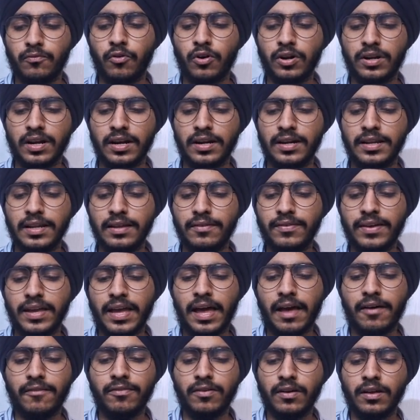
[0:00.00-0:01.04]
for 30 we
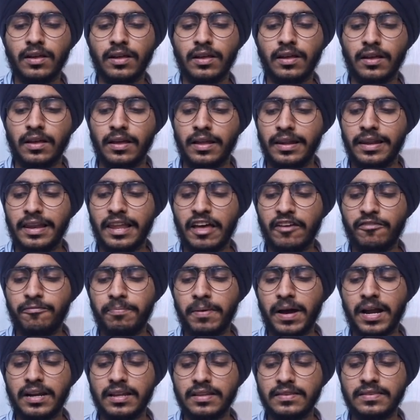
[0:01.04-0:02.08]
have left
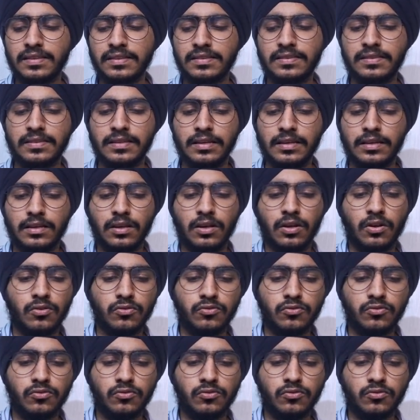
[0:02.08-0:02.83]
part as 60.